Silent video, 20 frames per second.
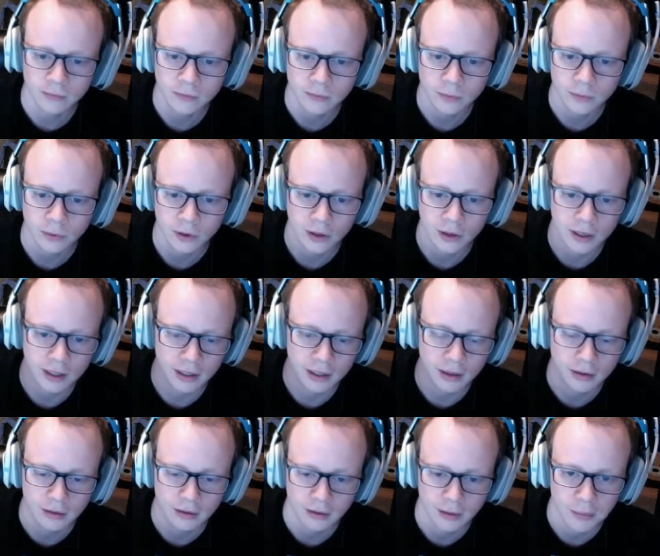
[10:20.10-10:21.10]

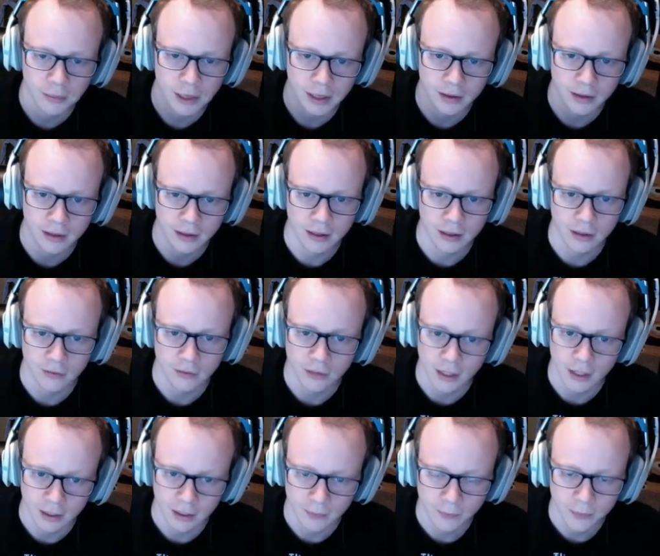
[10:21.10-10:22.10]
worrying about any of
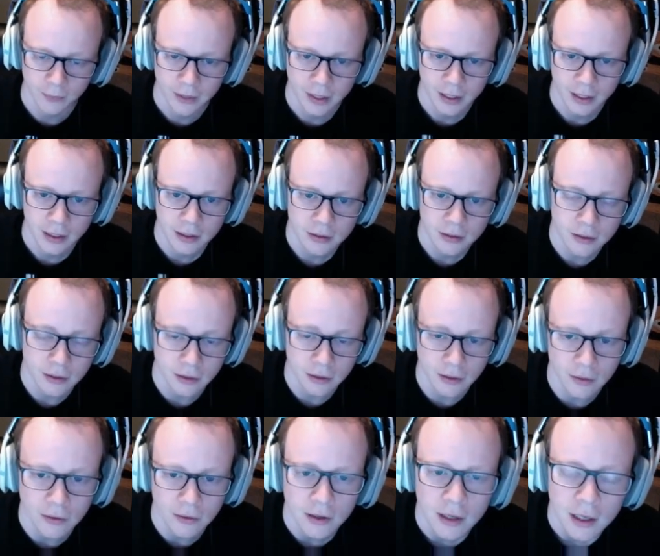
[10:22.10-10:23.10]
that.
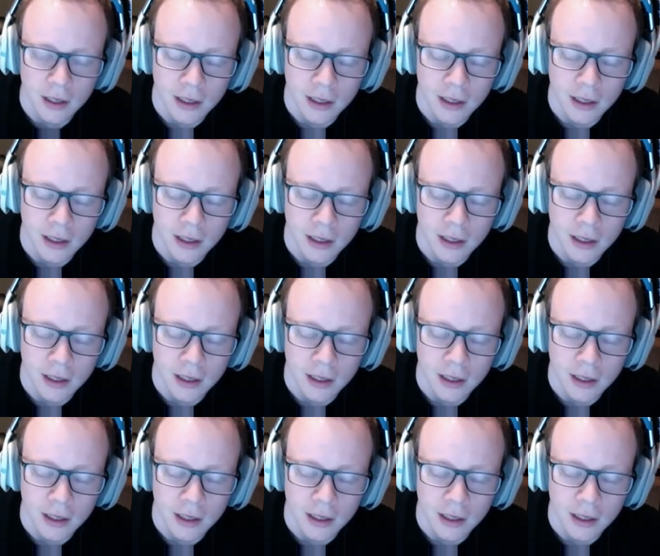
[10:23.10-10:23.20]
So